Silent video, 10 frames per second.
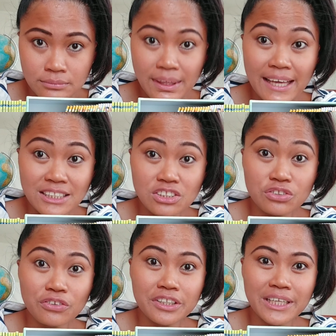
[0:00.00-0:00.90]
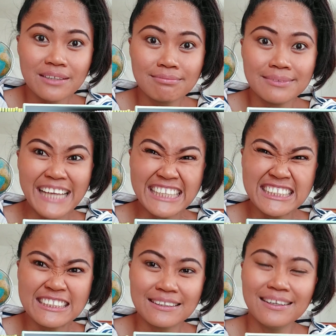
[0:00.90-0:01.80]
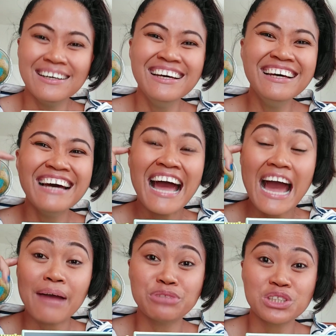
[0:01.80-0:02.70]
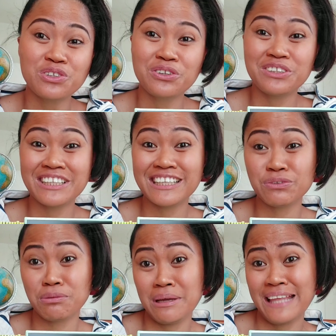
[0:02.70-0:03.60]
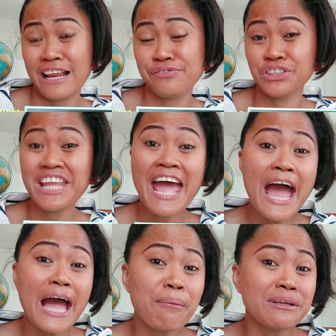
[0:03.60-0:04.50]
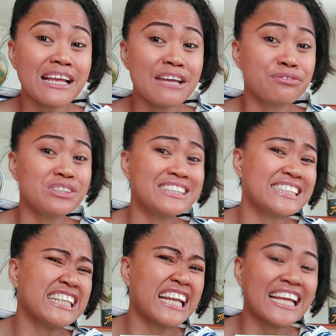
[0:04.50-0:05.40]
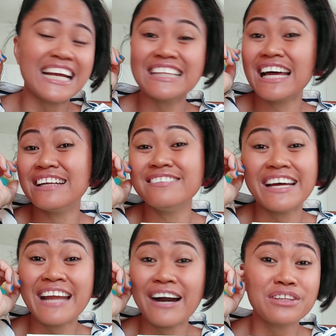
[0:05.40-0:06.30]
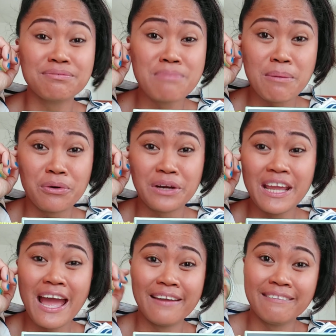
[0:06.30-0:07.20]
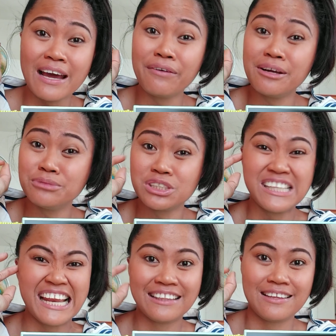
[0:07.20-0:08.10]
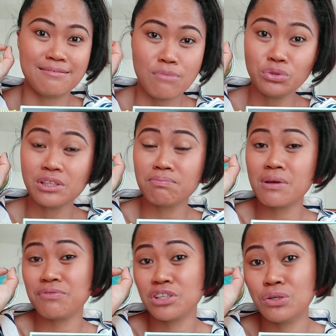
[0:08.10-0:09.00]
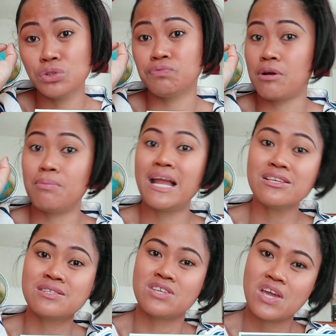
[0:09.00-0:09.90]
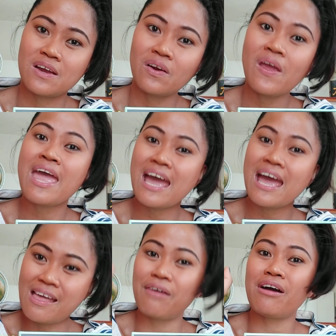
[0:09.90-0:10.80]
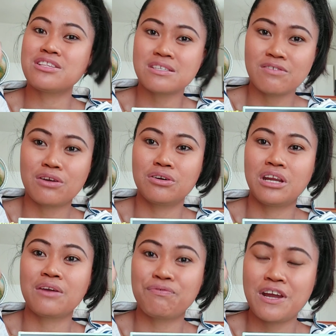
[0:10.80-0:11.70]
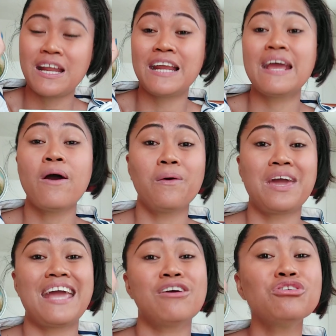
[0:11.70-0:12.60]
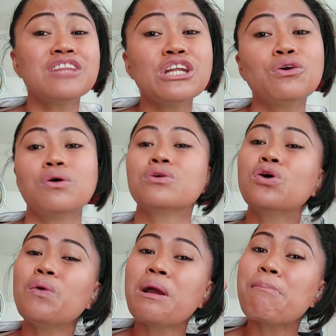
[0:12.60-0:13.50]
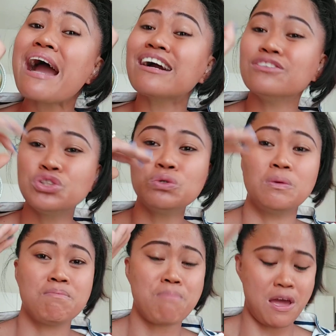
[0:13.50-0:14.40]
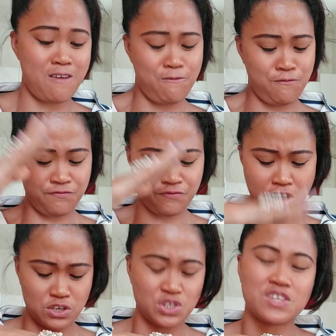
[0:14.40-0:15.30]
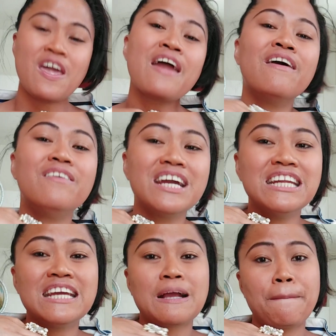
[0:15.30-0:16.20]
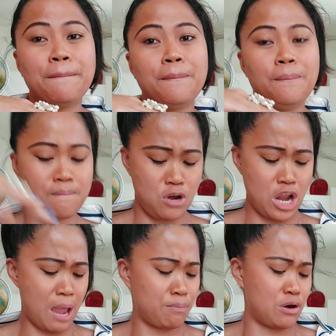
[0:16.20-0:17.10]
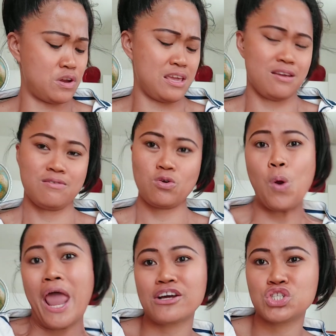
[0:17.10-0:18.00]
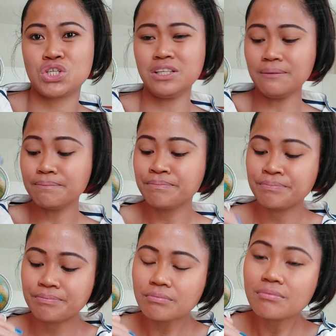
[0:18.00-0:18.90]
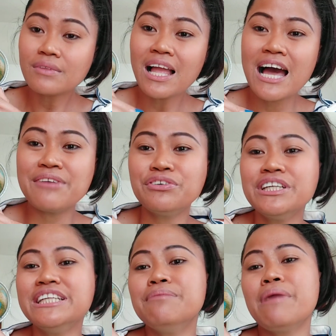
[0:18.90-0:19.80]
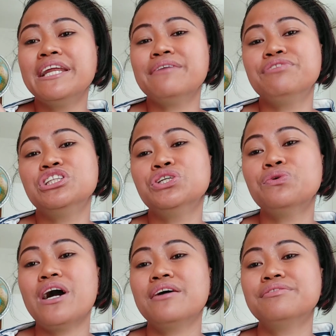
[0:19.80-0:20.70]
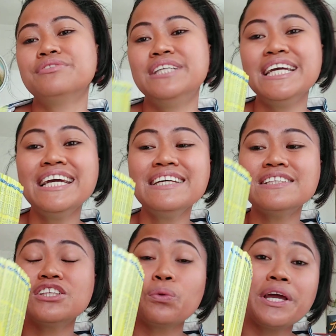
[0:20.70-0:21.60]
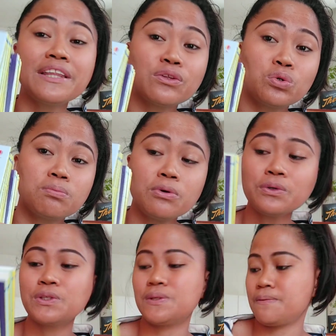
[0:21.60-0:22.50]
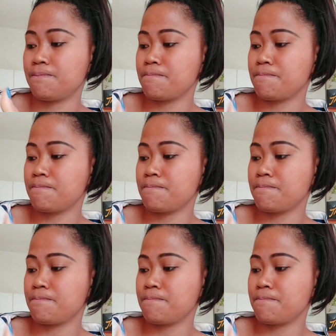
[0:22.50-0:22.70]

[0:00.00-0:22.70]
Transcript: Yes, it's recording. Yes! I'm just recording this with my telephone. My telephone is suddenly run out of memory. And now I'm just deleting most of my videos from last year. And now it's recording, finally. Okay, continue. Going back to my first reading library collection. I've already made a video of these 22 books.